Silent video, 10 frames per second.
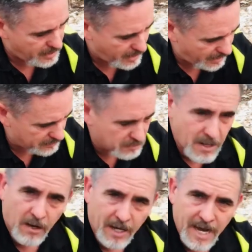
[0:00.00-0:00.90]
and it's
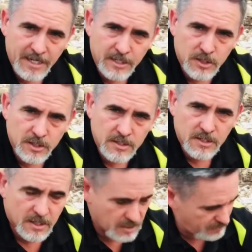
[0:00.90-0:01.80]
about 8 inches
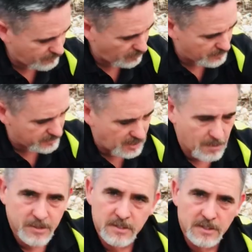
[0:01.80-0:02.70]
from the top
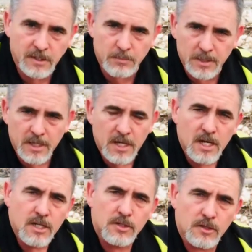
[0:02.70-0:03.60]
of this hip
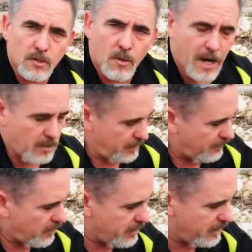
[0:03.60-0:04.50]
to the ground. Now
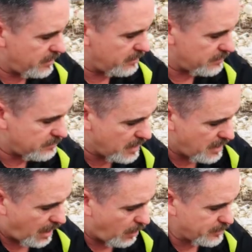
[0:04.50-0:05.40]

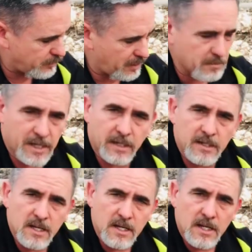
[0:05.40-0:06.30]
I always recommend
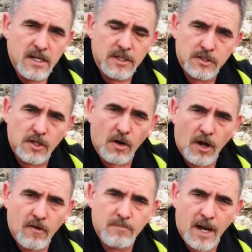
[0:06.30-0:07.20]
you start
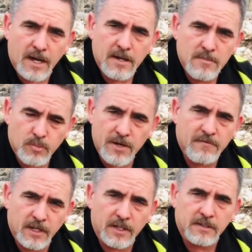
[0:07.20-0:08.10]
off by
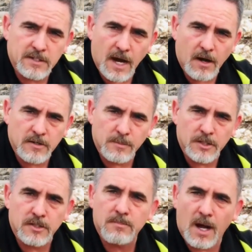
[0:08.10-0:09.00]
pre-filling the tire as much
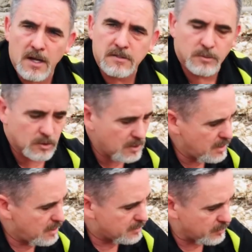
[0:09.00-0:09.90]
as possible.
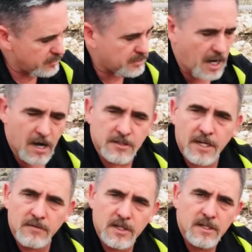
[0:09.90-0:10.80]
So these tires
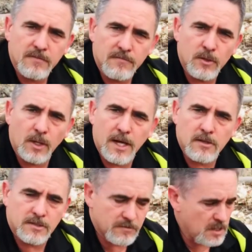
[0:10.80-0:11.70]
have a few layers
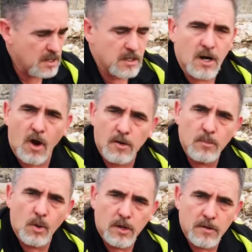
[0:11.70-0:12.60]
of
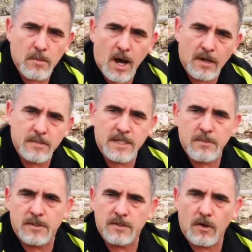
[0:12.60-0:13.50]
cardboard on the bottom to keep
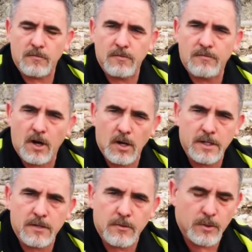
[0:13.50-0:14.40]
the dirt from falling
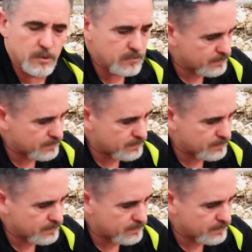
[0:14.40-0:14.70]
through.